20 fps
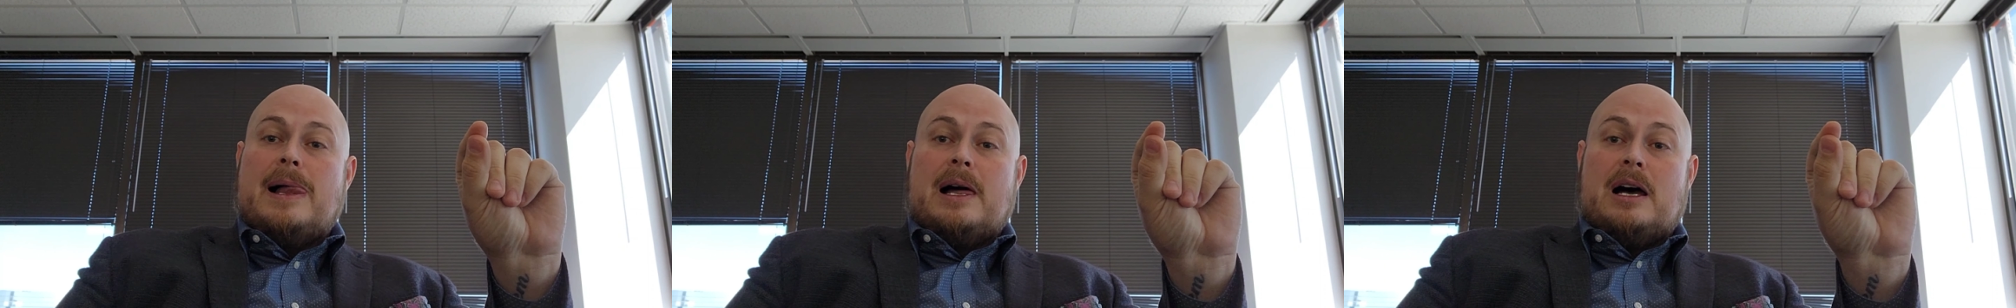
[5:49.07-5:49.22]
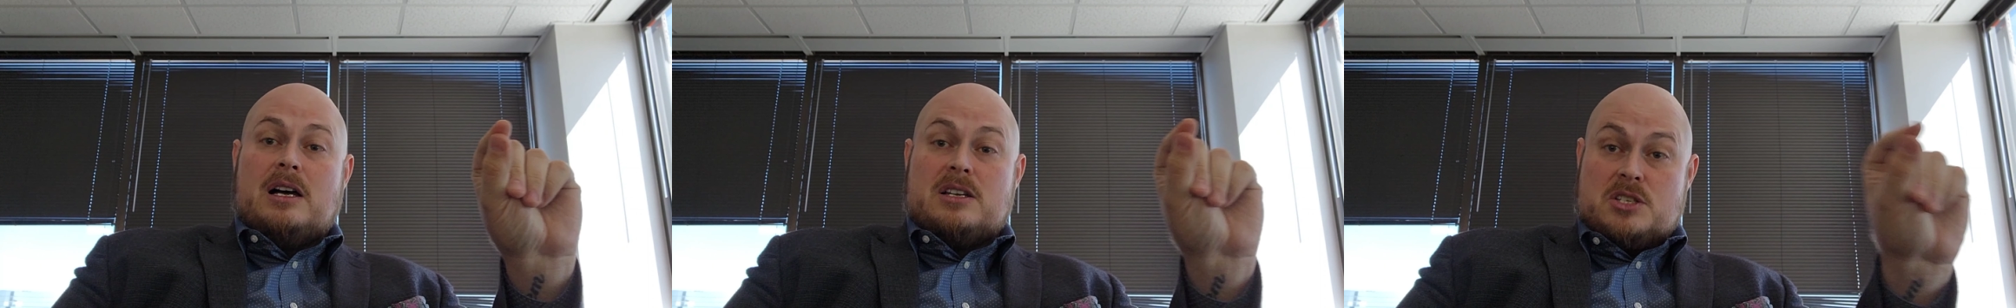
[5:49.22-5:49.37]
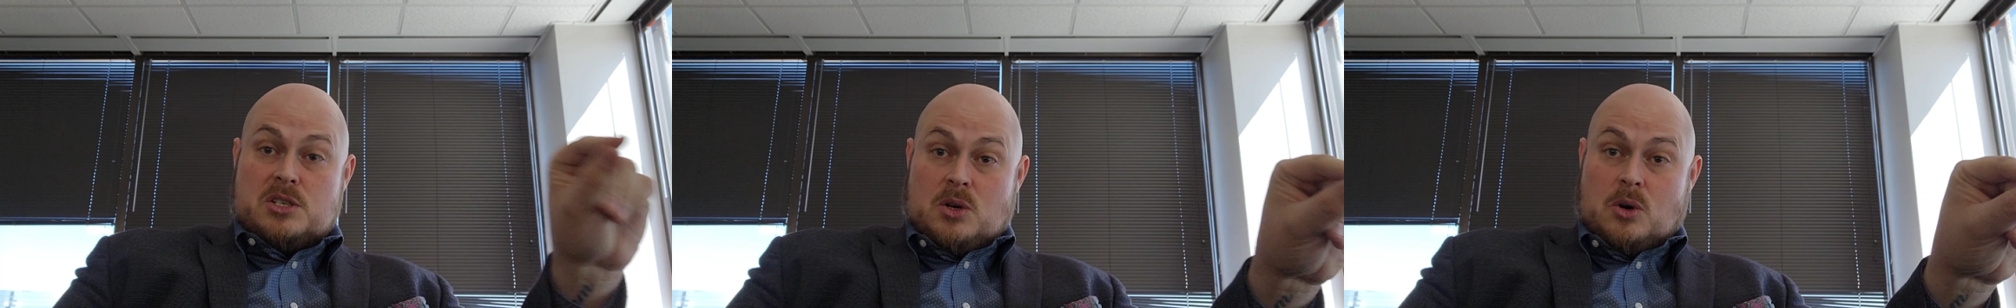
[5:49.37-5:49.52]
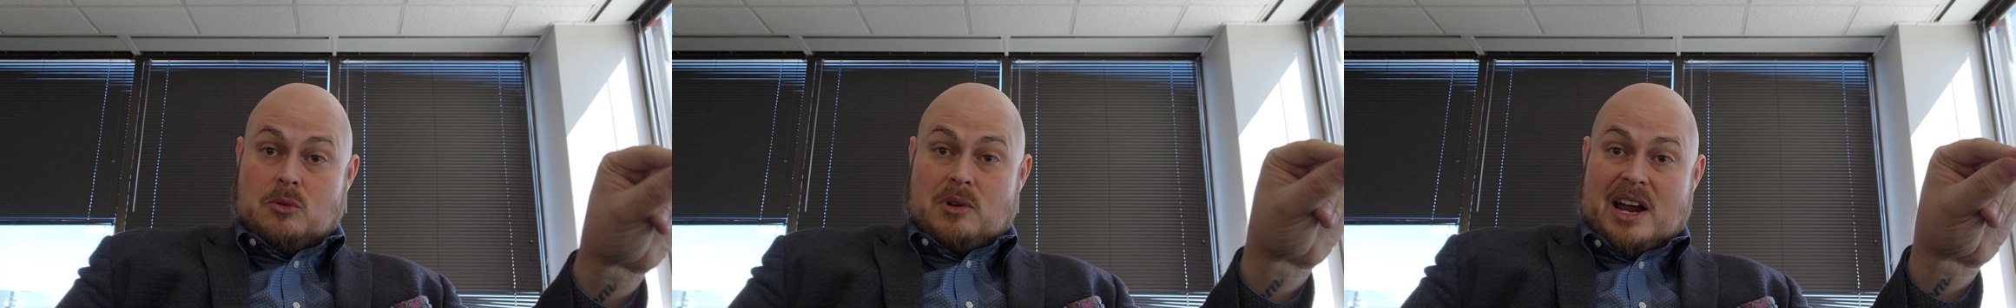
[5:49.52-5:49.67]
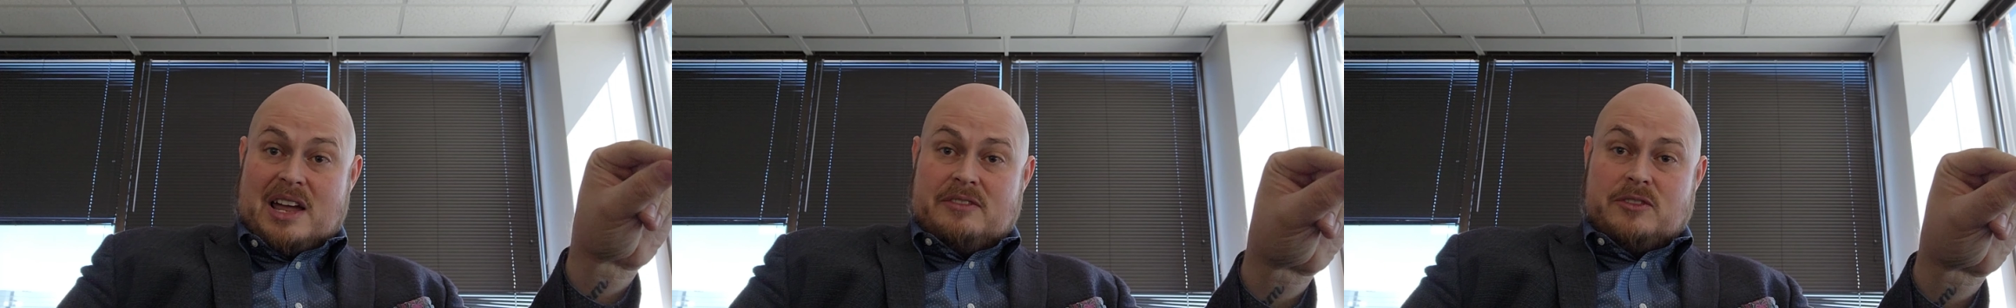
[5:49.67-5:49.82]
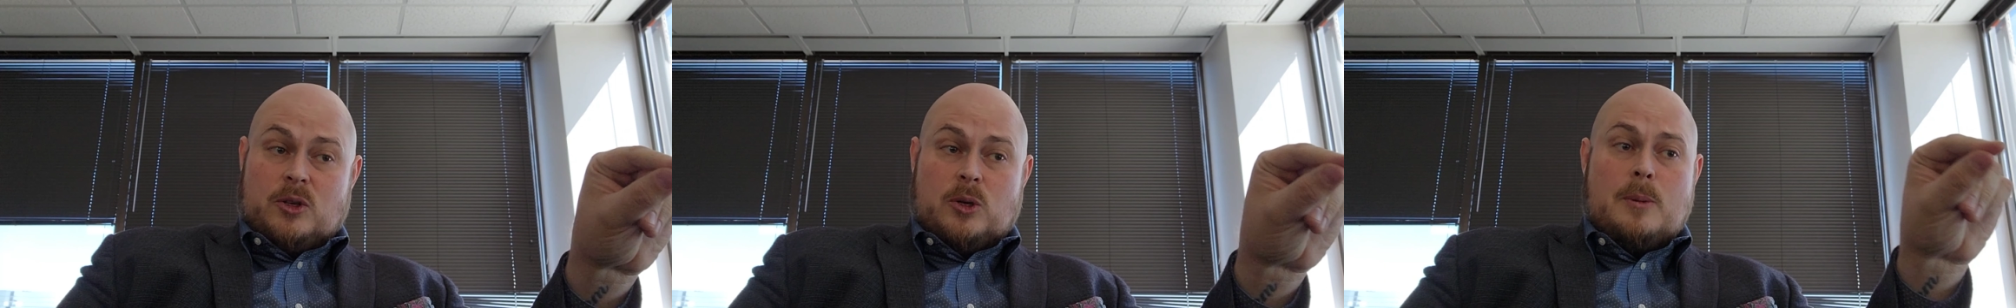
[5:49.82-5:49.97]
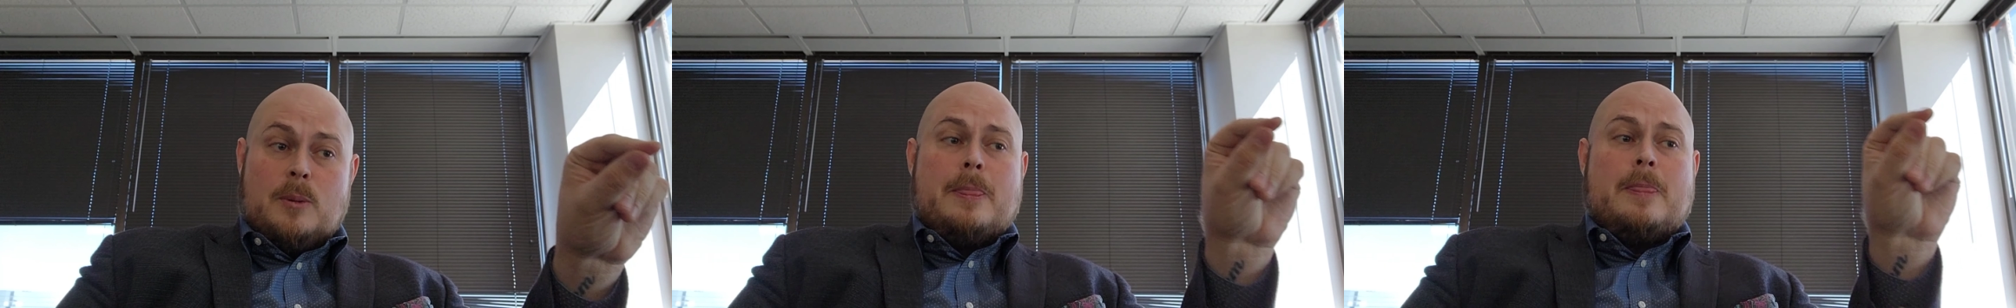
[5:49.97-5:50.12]
assault
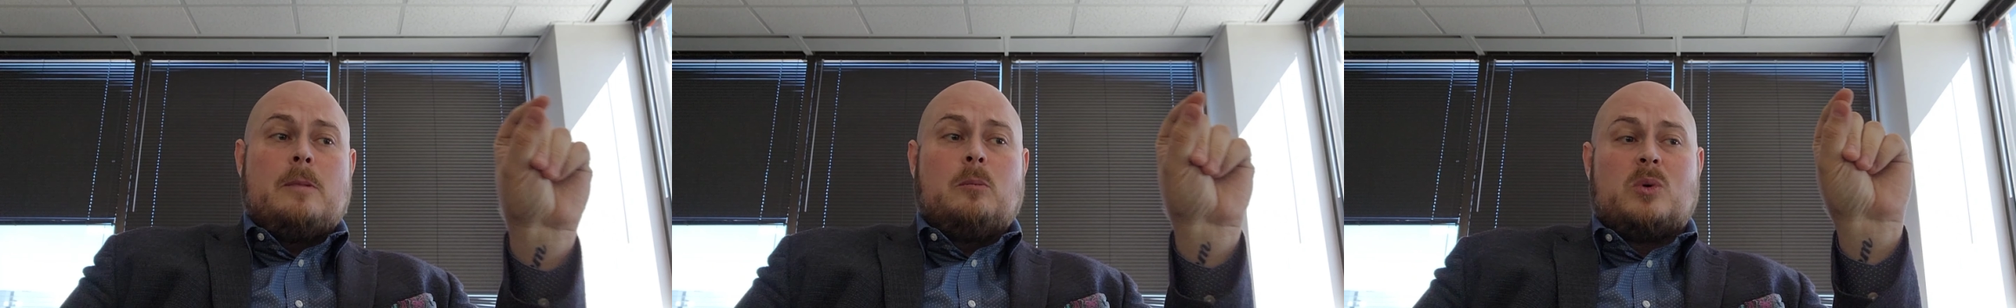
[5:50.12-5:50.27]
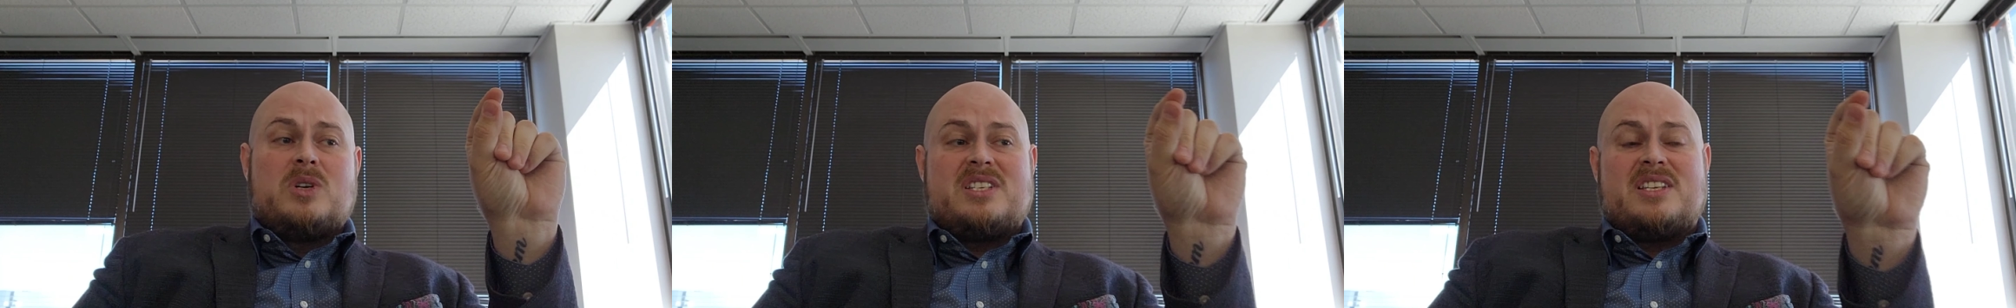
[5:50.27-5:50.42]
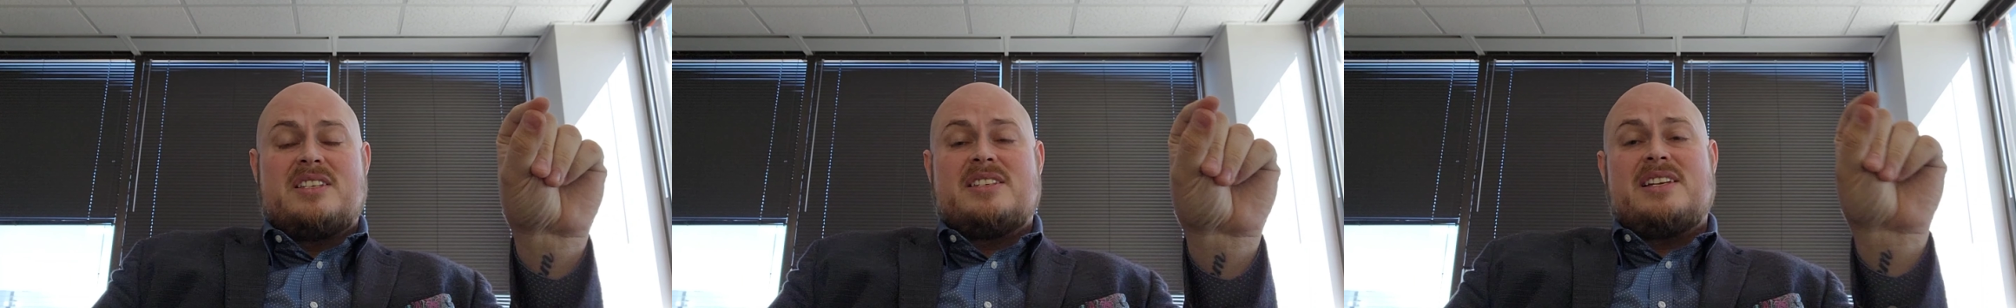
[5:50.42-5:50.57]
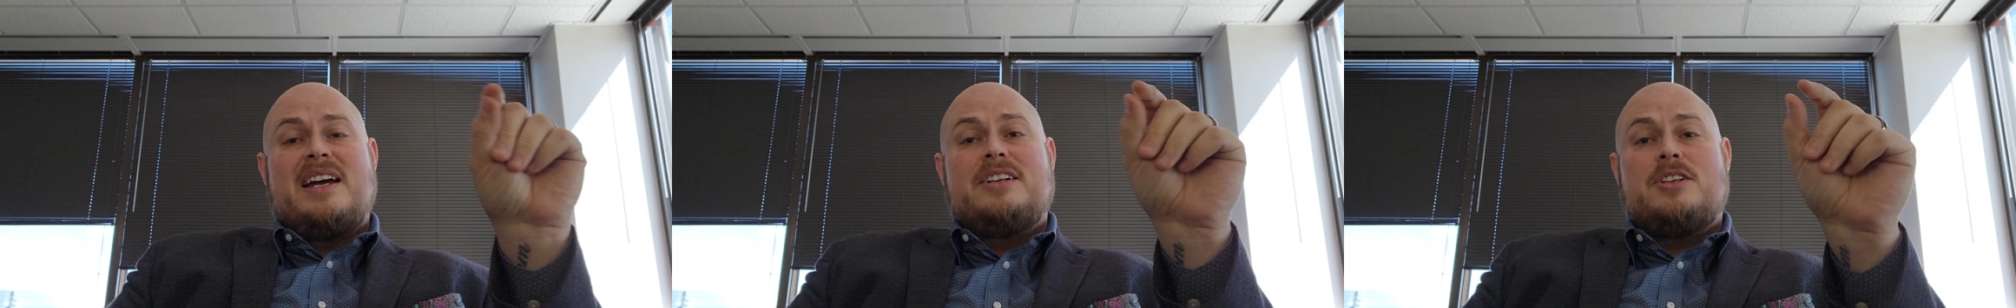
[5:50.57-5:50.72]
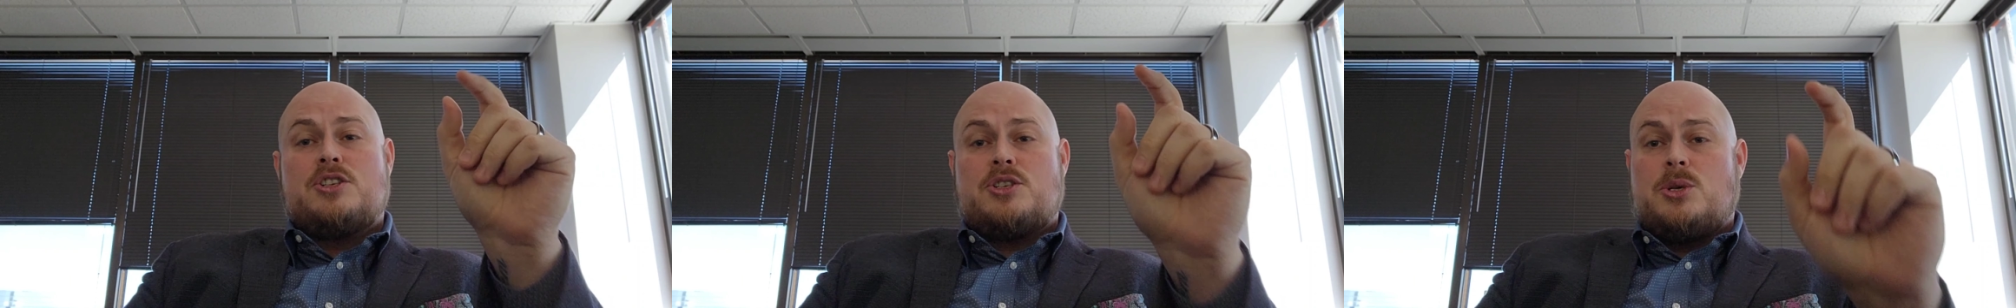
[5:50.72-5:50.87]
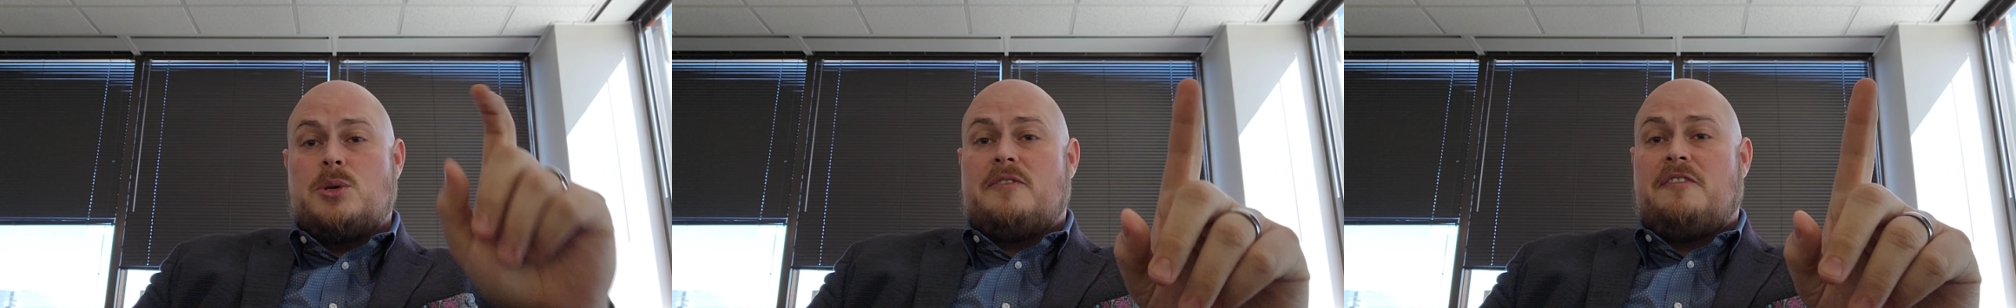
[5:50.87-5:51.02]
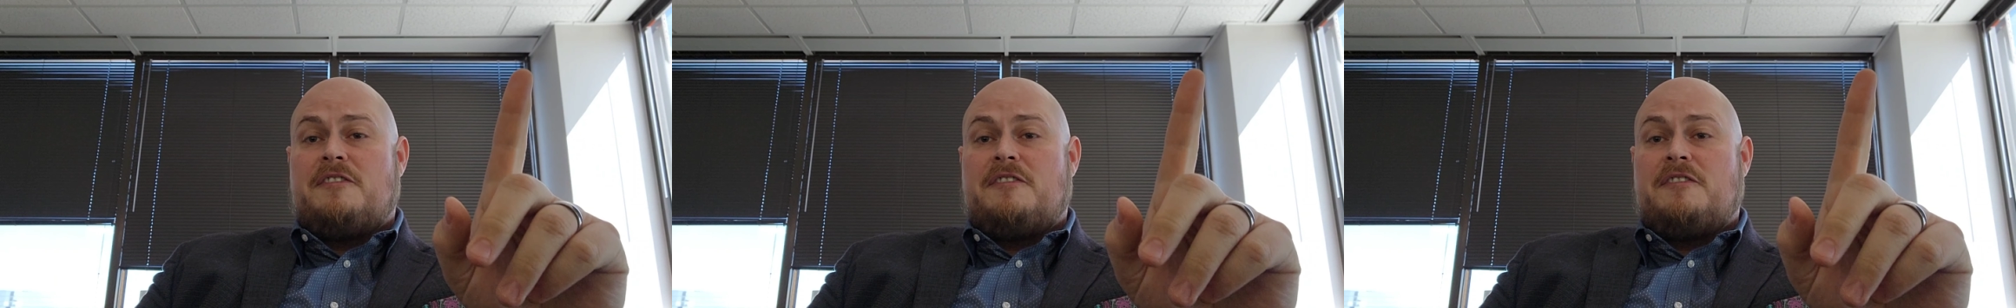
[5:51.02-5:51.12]
rifle was designed to shoot